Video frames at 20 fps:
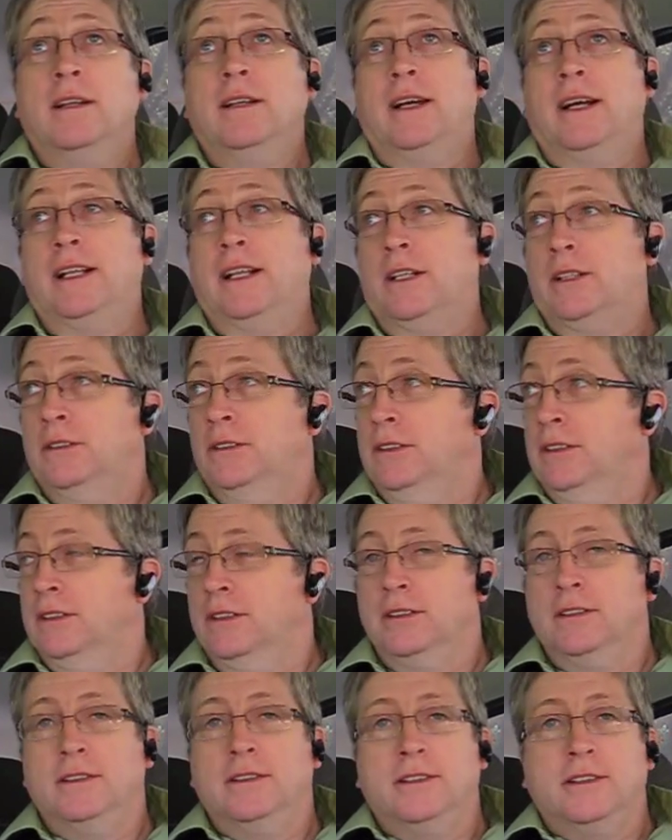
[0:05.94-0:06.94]
Hello,
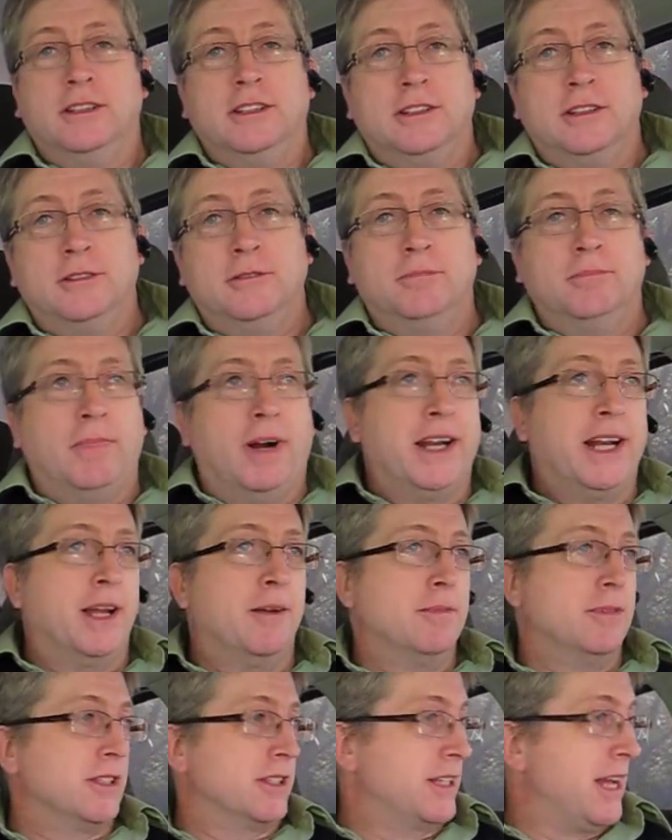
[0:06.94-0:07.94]
my
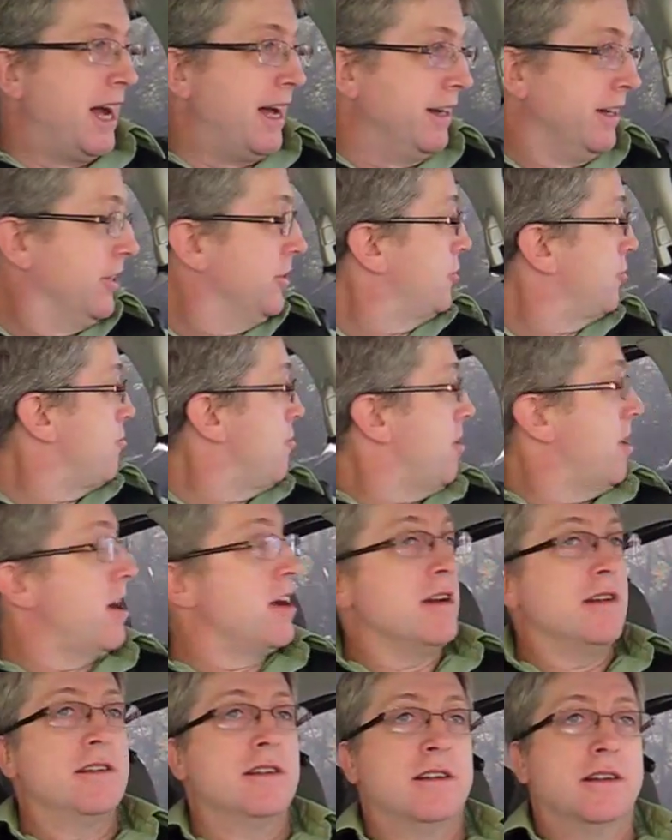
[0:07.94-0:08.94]
name is Don Eskra.
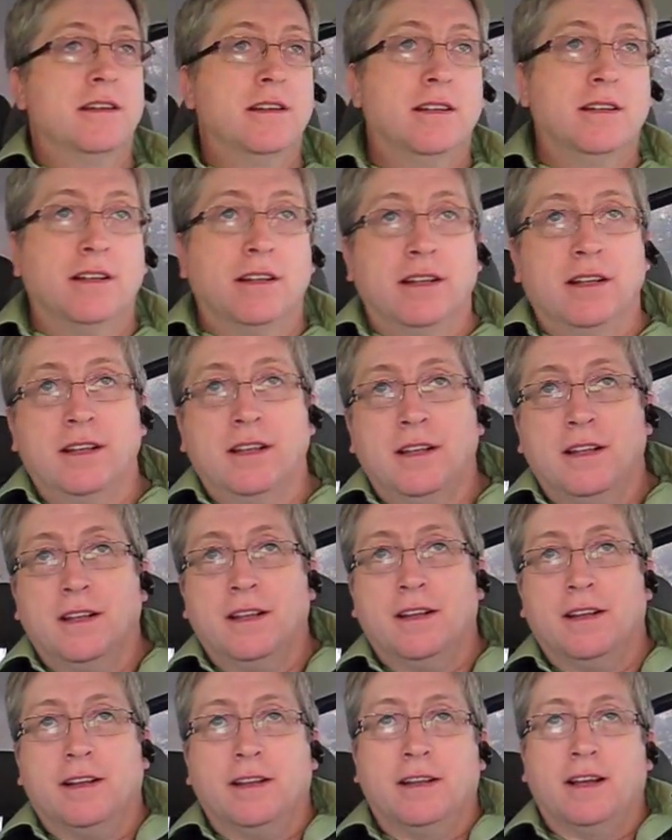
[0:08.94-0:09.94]

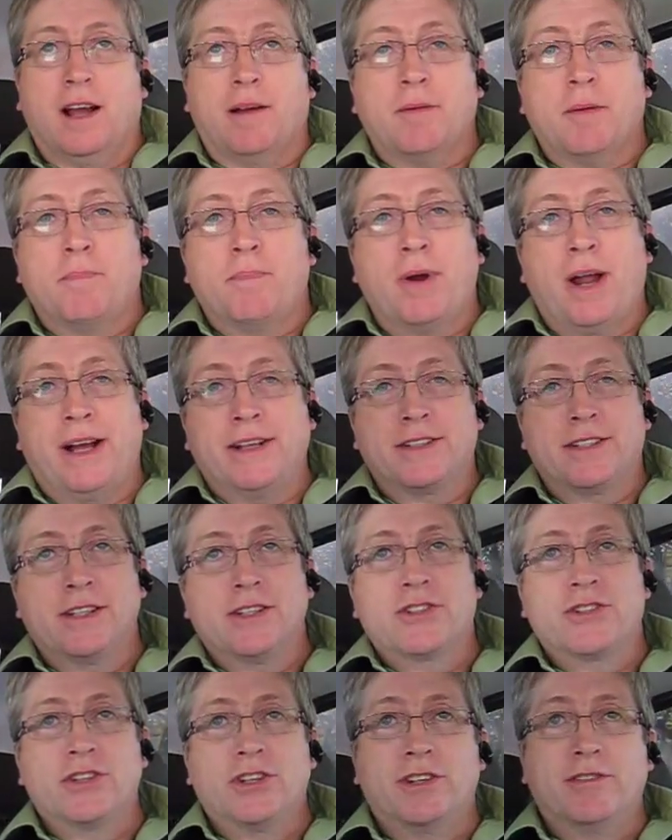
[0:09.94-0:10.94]
I'm a
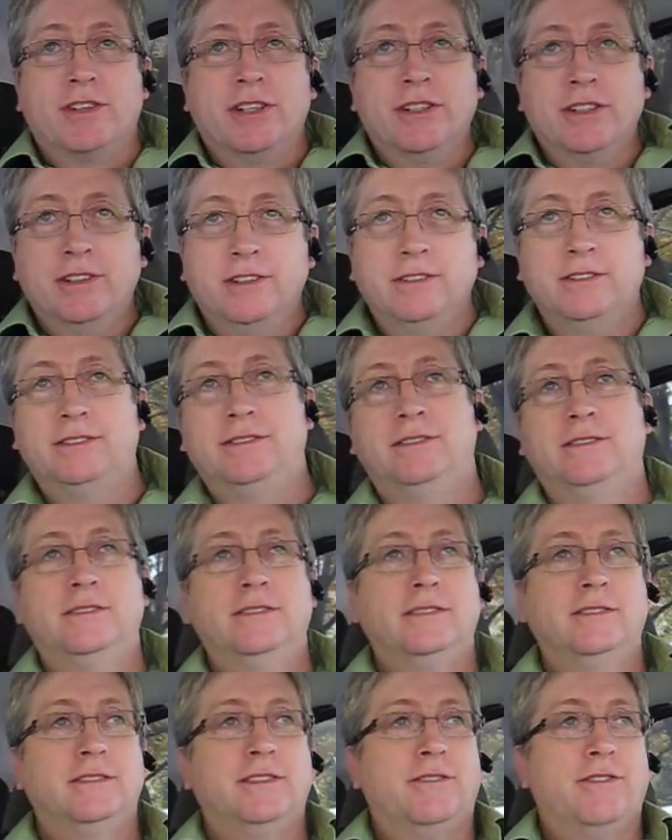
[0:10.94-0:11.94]
process server.
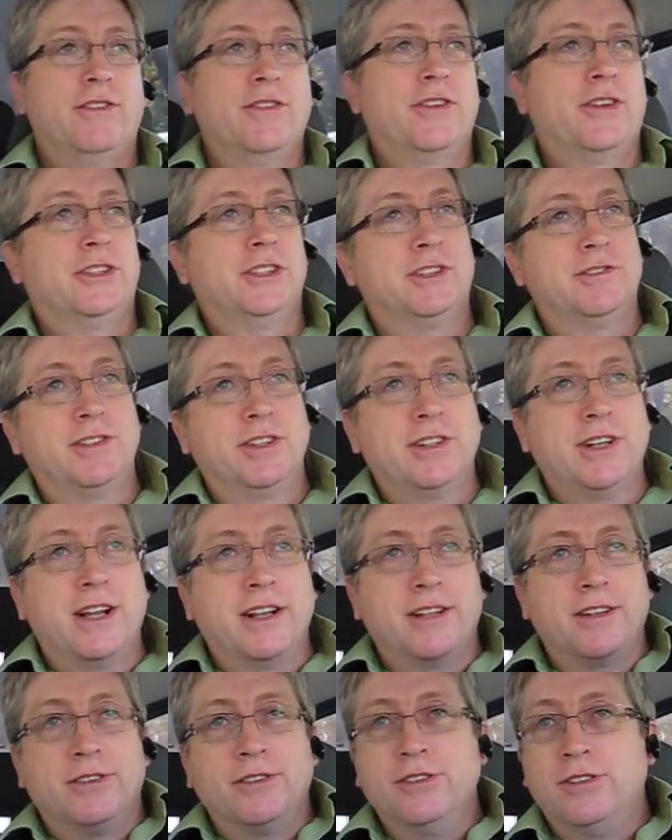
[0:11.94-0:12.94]
For those of you
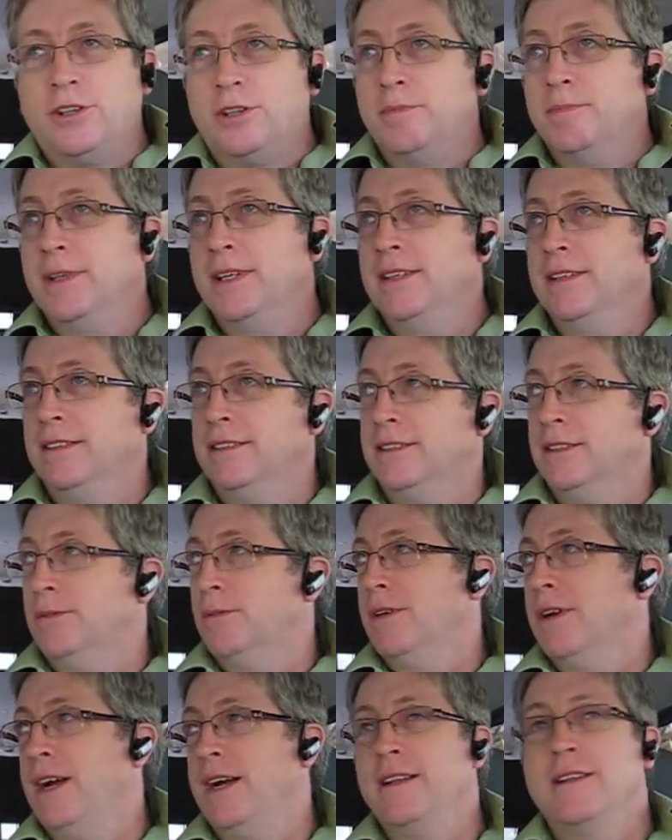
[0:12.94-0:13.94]
that don't know me or
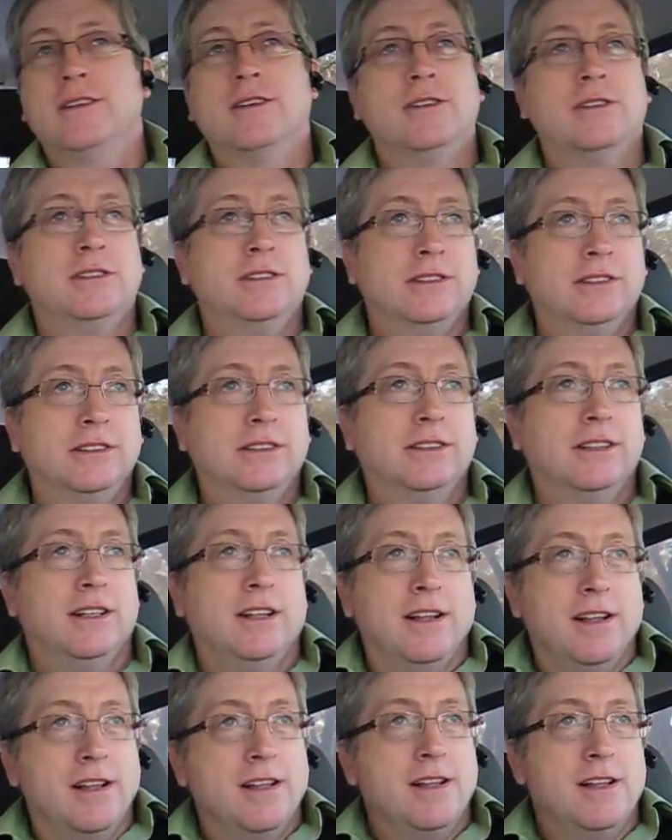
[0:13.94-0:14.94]
what I do,
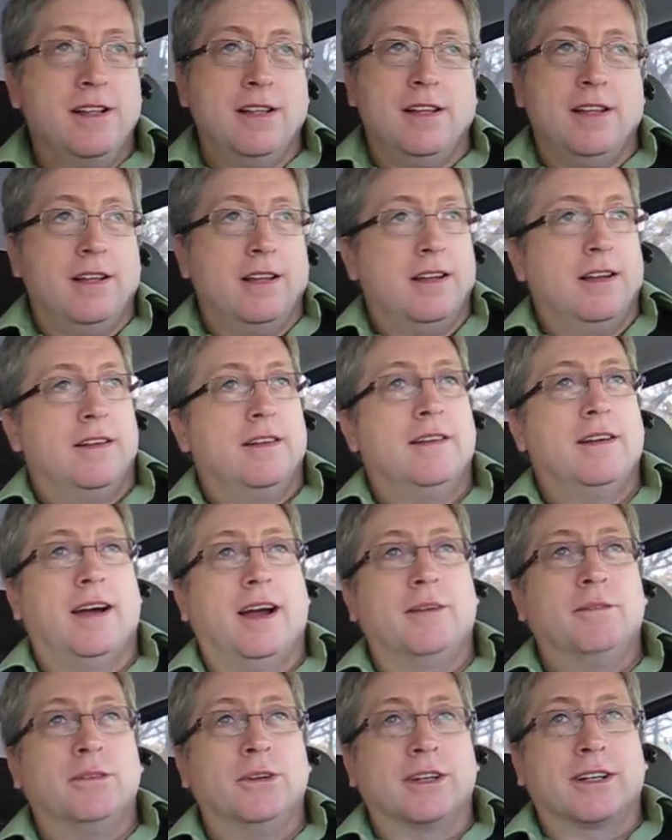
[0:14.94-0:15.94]

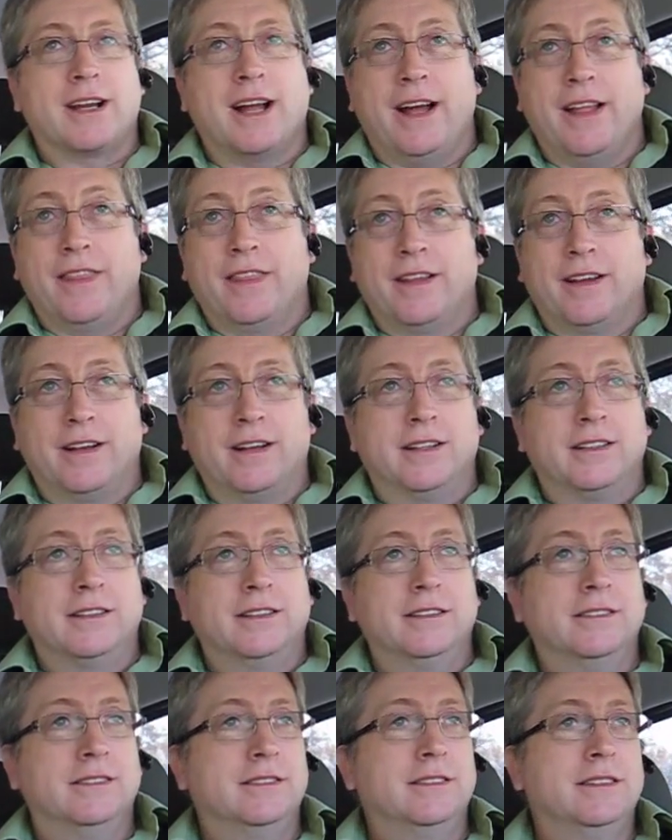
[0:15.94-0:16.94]
I work on the
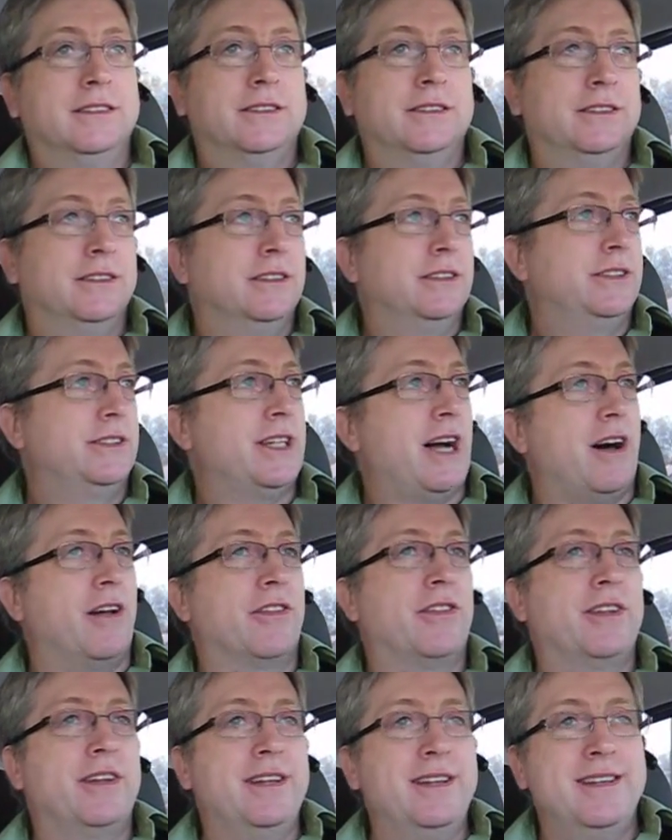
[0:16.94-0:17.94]

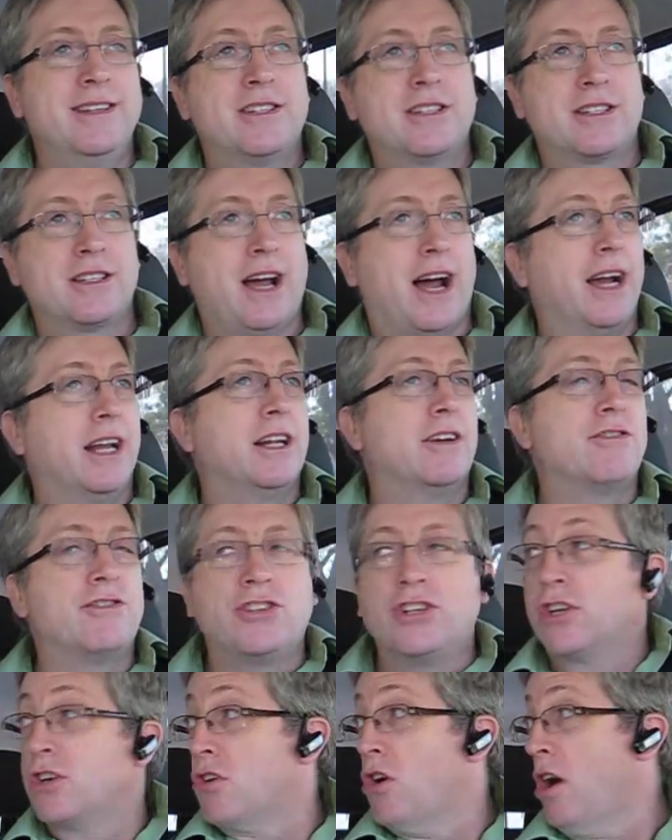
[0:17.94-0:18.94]
southeast side of
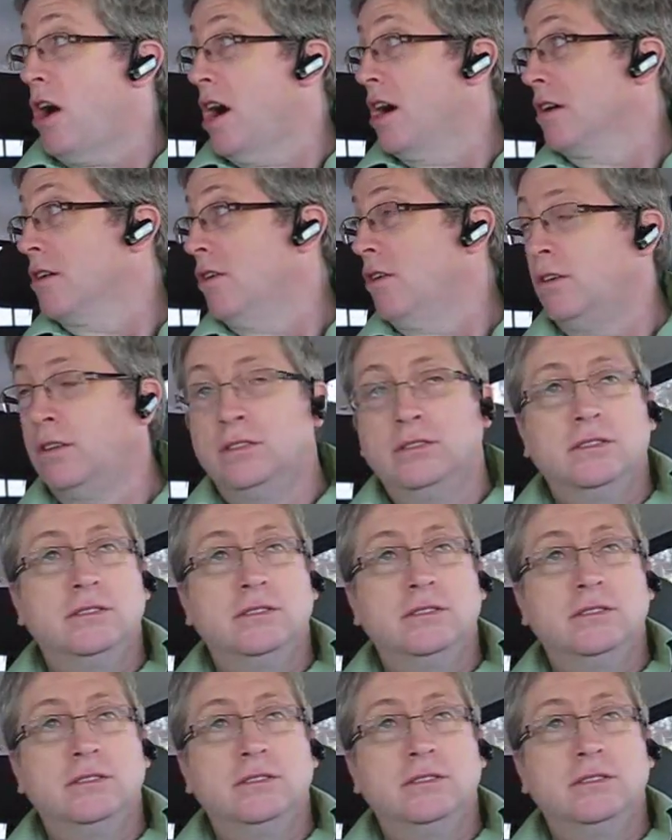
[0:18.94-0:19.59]
Chicago,